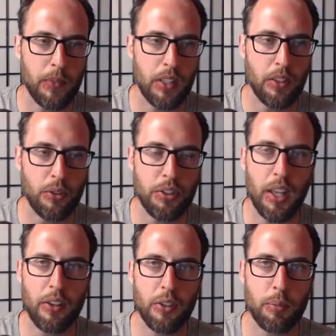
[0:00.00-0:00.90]
in your
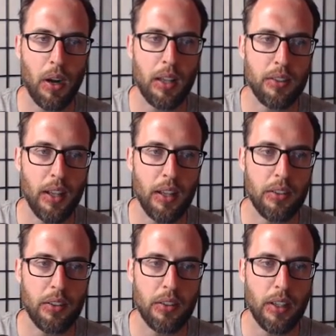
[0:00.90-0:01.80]
sales
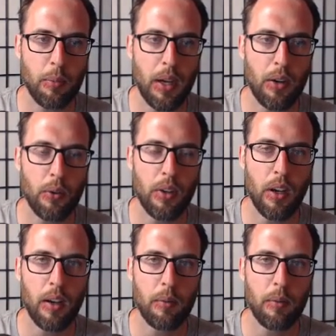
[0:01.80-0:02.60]
process. Think about